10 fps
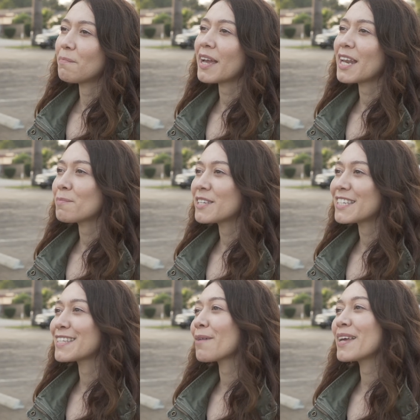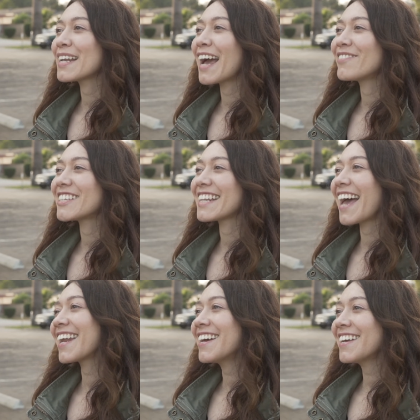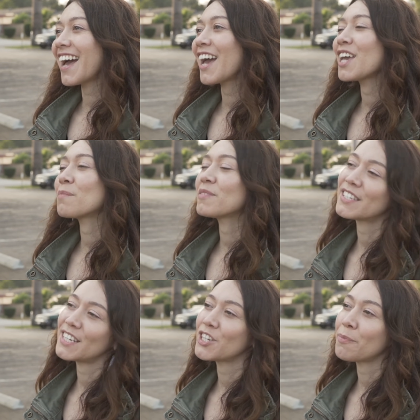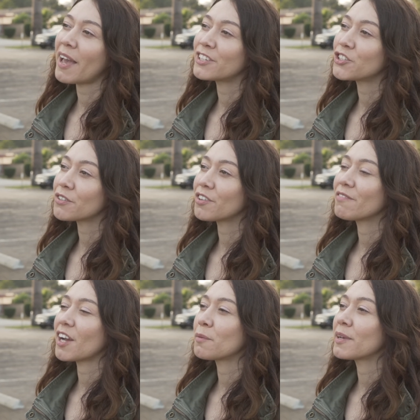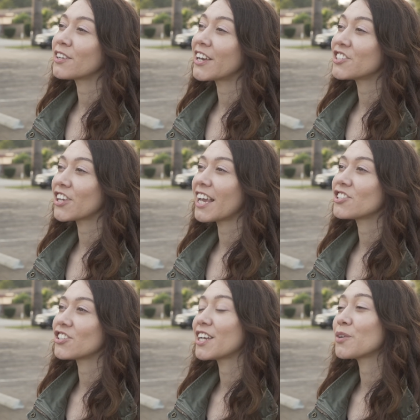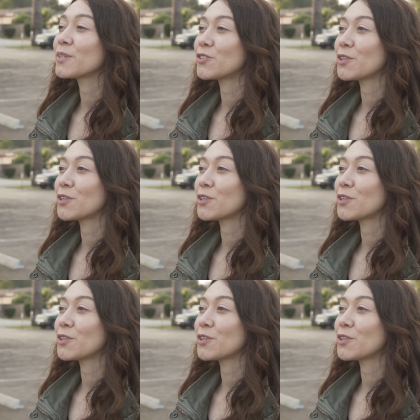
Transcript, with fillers: My name is Isabel Galvez Lara. I am the Senior Manager for Environmental Education here with